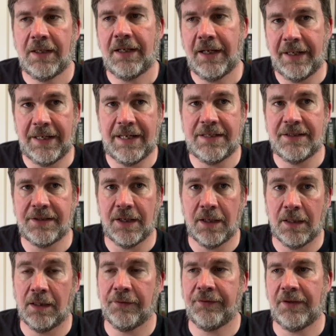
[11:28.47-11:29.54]
and ends
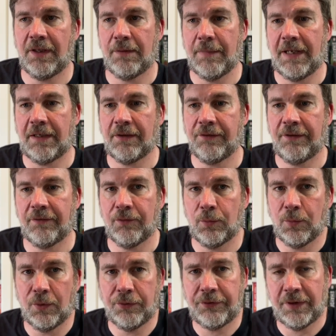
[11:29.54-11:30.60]
after the american civil
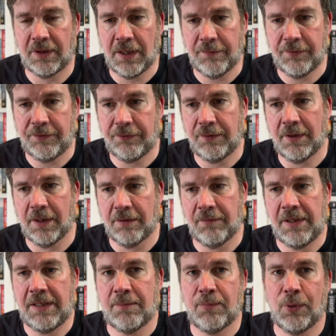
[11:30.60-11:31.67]
war so covers you know a
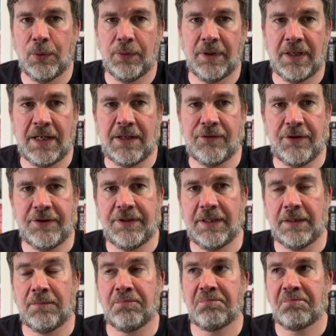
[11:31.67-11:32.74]
really important and
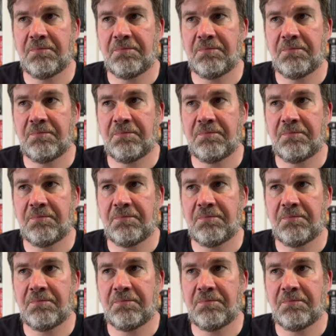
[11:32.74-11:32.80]
interesting